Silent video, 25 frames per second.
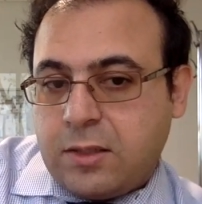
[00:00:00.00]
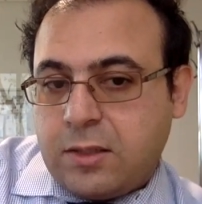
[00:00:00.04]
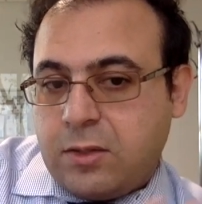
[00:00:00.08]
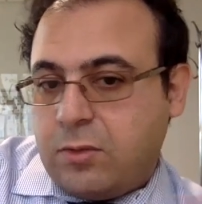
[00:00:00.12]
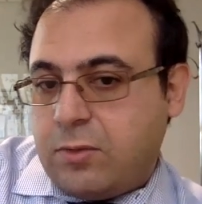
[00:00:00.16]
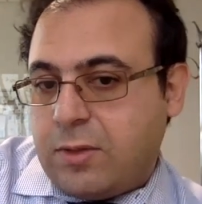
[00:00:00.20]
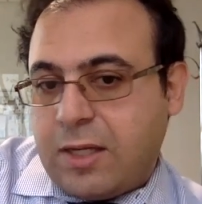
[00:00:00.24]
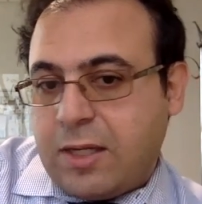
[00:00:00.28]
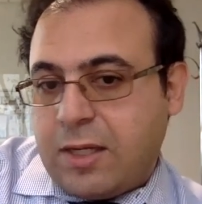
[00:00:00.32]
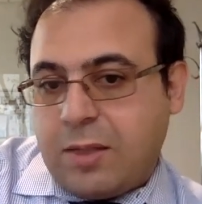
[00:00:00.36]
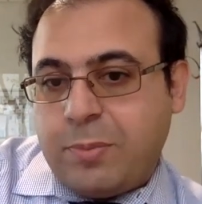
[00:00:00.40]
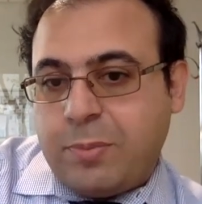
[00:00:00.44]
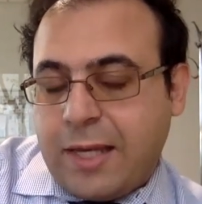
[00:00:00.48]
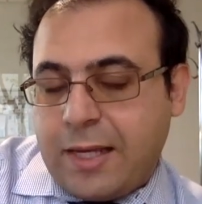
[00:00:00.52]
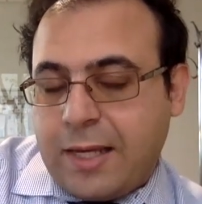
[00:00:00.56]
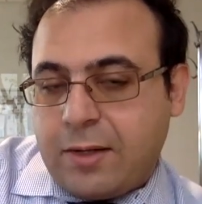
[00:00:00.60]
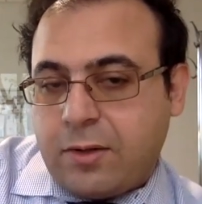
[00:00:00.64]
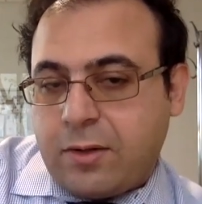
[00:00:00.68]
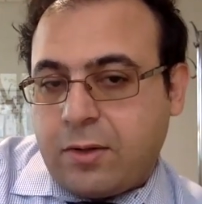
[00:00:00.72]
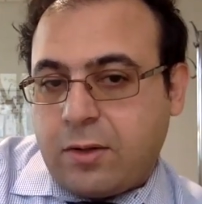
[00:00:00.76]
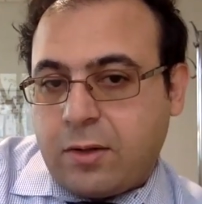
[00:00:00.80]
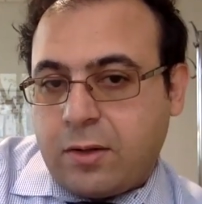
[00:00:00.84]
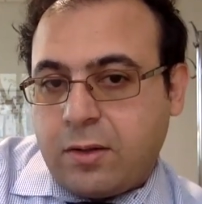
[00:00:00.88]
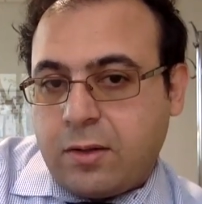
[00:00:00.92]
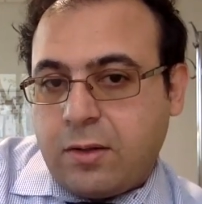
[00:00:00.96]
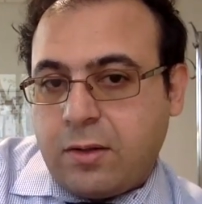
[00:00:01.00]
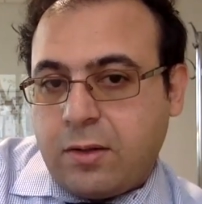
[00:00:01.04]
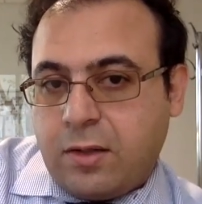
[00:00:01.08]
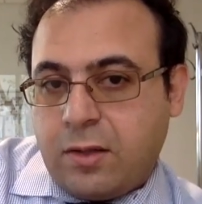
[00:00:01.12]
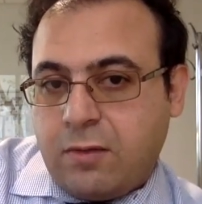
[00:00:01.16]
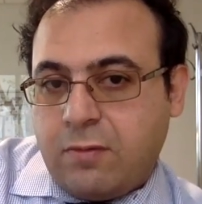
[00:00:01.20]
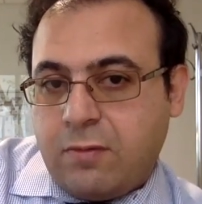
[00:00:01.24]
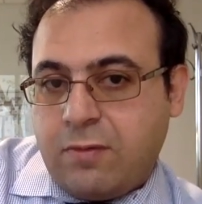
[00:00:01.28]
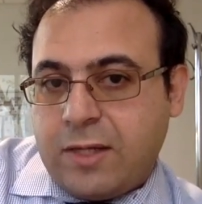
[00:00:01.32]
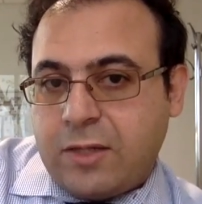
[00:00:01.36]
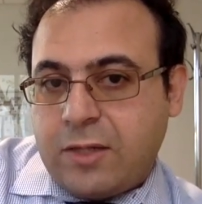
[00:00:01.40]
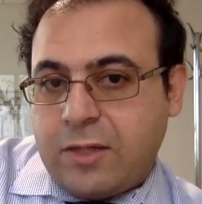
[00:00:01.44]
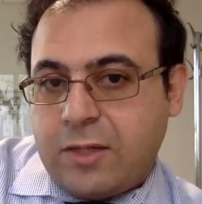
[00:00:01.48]
You get better
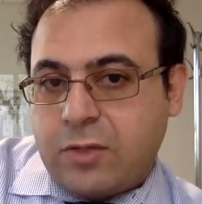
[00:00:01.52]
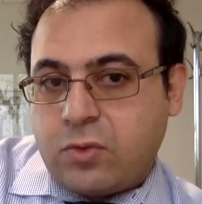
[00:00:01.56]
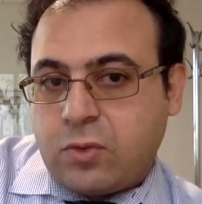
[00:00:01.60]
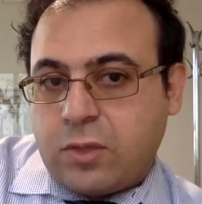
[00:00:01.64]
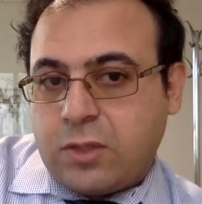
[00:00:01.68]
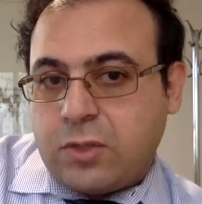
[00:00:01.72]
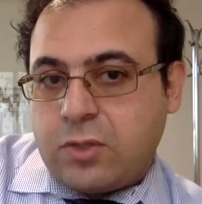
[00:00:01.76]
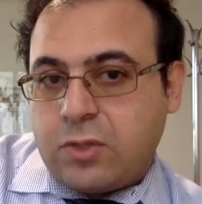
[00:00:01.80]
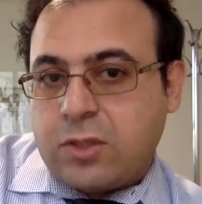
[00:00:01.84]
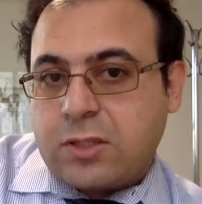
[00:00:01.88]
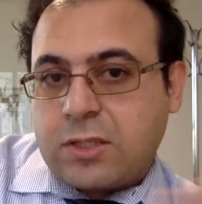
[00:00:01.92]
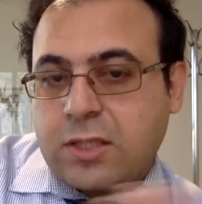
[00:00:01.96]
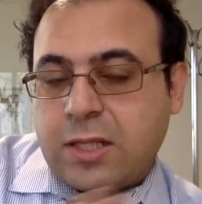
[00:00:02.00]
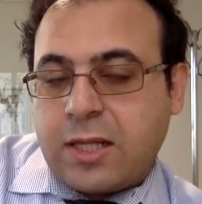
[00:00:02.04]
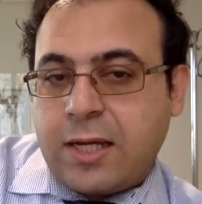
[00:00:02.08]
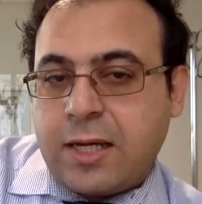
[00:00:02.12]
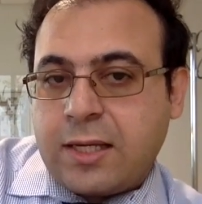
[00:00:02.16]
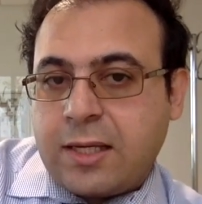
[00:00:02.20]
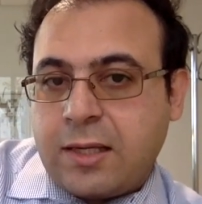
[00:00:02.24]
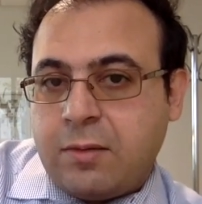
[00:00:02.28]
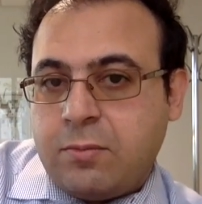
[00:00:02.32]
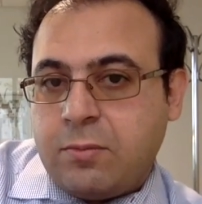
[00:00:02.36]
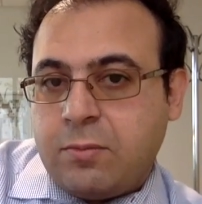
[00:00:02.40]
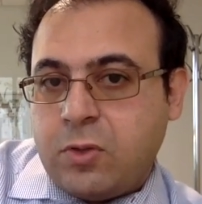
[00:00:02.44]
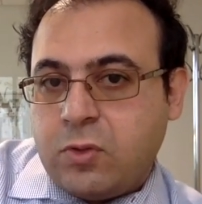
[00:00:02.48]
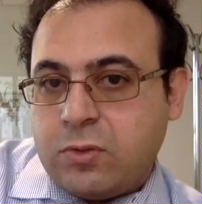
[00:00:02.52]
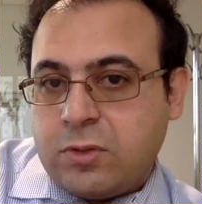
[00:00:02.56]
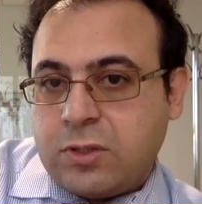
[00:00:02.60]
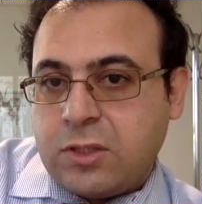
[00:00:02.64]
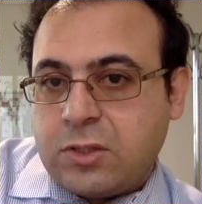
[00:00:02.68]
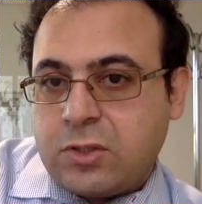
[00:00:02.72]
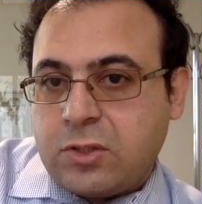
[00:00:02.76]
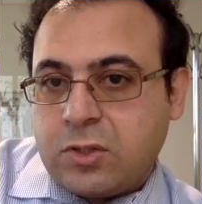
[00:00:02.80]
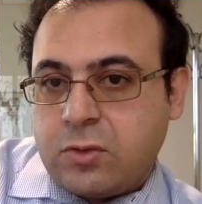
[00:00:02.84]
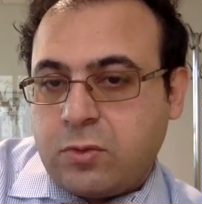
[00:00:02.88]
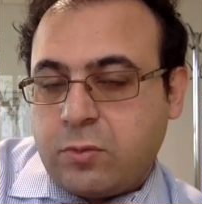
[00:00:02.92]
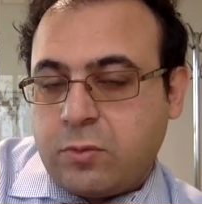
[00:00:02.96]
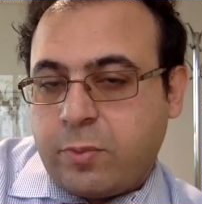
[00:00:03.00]
eventually, just like a
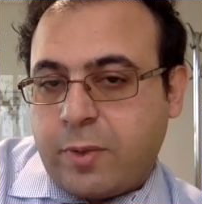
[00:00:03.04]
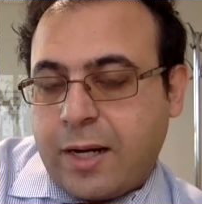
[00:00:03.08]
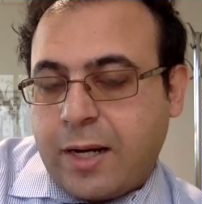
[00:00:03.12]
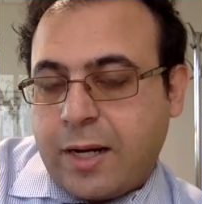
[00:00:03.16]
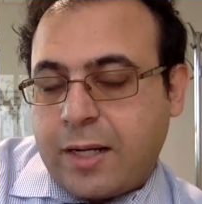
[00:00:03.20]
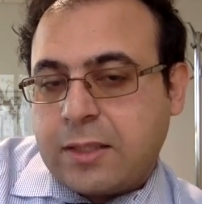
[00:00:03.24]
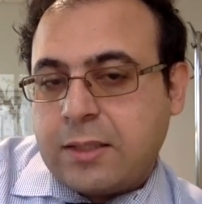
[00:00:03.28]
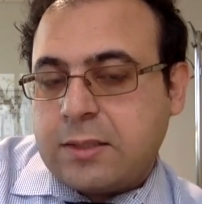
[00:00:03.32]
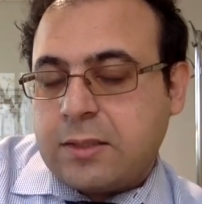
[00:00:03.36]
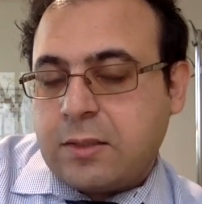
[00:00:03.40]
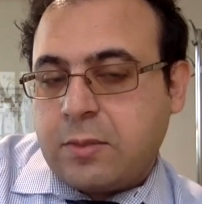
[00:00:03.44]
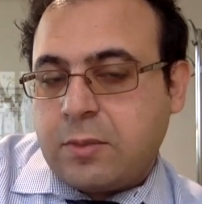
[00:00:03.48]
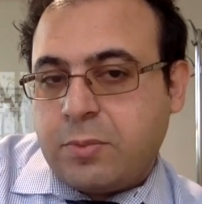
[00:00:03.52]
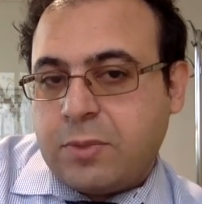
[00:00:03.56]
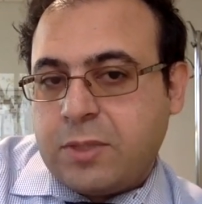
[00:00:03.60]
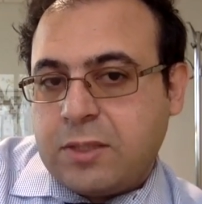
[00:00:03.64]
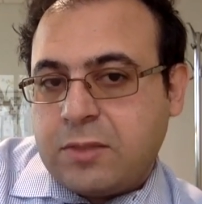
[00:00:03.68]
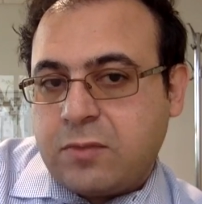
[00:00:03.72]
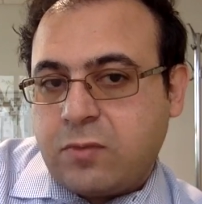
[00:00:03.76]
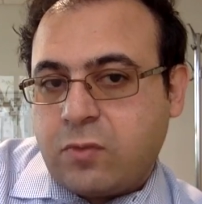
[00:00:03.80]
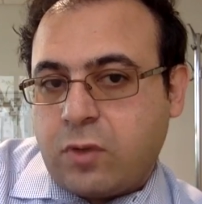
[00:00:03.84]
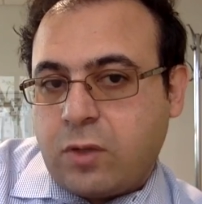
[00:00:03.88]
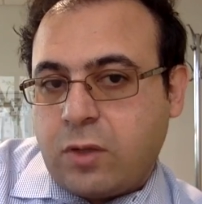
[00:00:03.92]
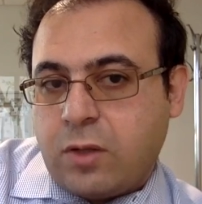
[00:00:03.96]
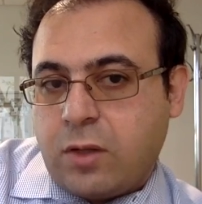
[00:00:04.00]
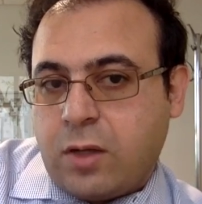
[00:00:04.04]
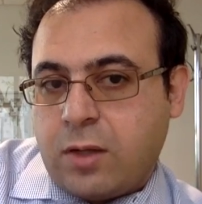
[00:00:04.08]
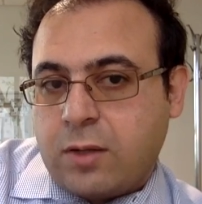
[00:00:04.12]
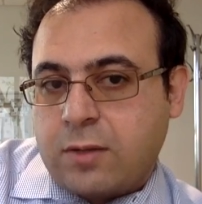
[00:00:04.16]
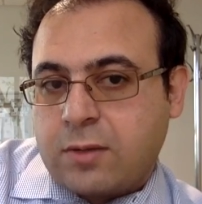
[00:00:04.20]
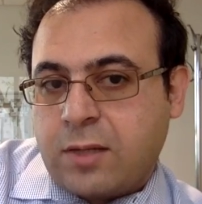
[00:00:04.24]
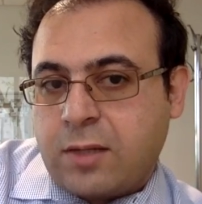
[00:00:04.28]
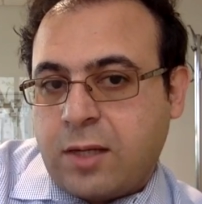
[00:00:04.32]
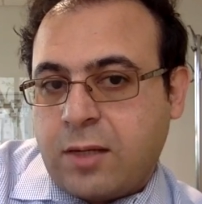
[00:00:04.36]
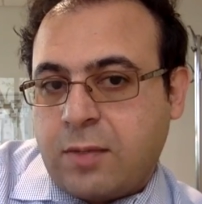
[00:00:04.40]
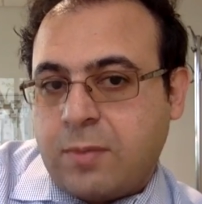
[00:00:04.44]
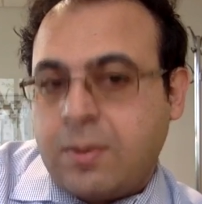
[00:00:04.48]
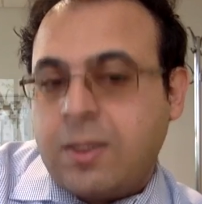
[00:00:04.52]
musician who practices a piece for a long
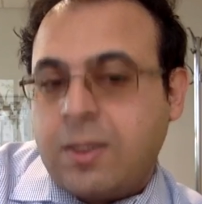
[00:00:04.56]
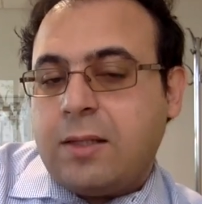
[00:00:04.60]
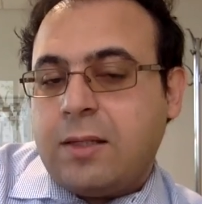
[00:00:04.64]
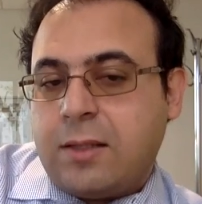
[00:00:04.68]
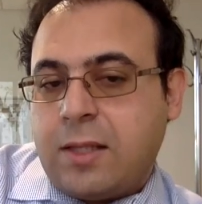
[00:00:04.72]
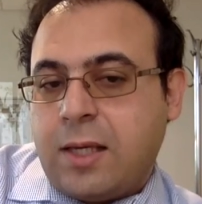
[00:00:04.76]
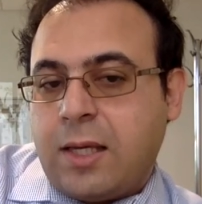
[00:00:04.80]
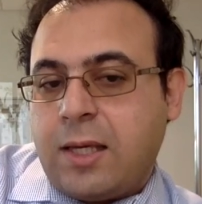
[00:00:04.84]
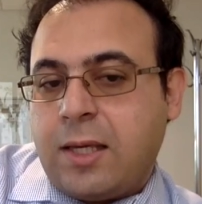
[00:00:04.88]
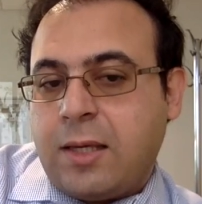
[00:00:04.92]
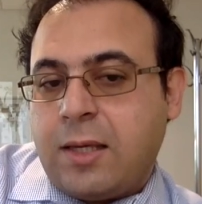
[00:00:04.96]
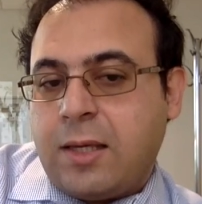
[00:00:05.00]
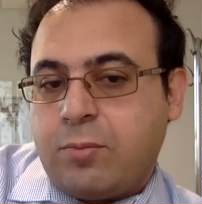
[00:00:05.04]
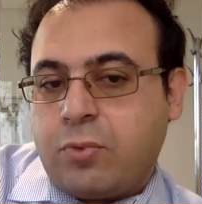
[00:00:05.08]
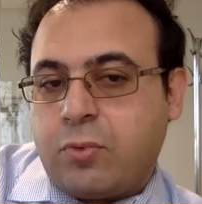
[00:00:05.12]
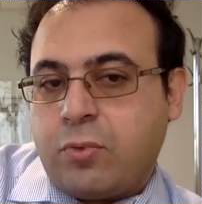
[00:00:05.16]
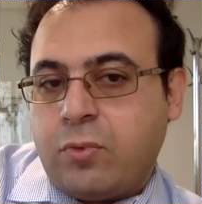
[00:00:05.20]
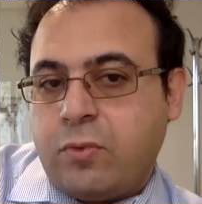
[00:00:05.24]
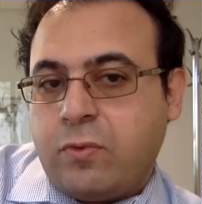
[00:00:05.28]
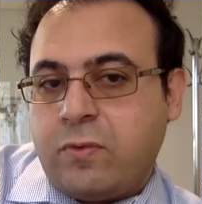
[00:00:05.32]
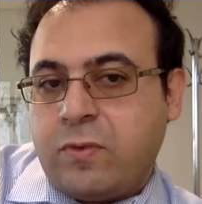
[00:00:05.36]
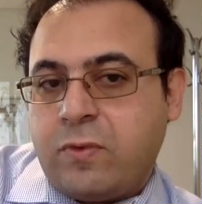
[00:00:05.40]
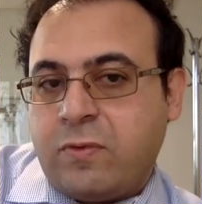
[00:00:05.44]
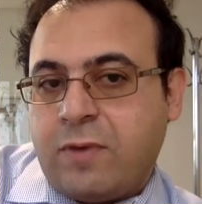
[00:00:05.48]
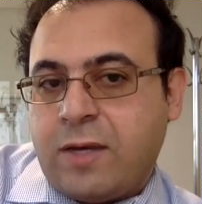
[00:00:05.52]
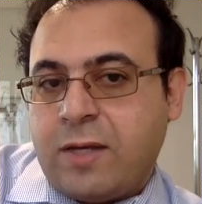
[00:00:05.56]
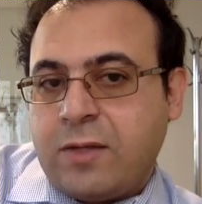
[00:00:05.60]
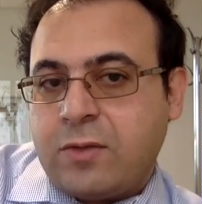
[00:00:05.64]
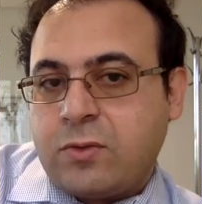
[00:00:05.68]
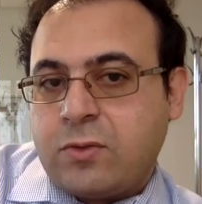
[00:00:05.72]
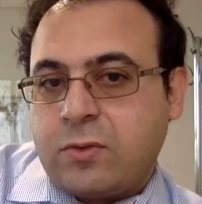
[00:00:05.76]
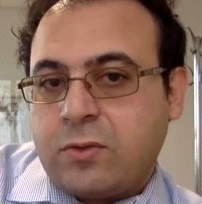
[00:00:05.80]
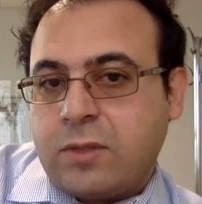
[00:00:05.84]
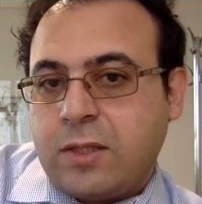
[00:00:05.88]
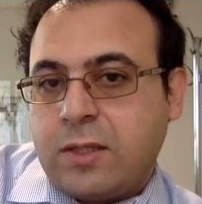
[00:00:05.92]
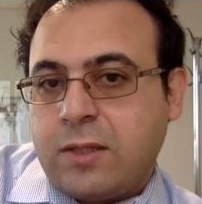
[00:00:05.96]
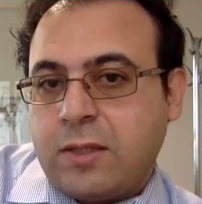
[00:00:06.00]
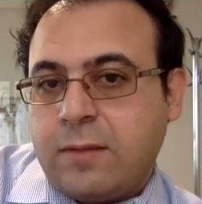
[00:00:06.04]
time. They improve
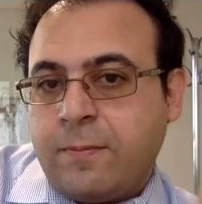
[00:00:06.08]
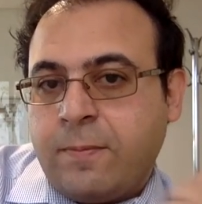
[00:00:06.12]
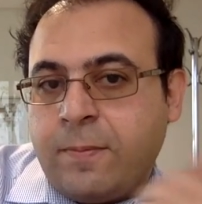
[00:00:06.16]
eventually.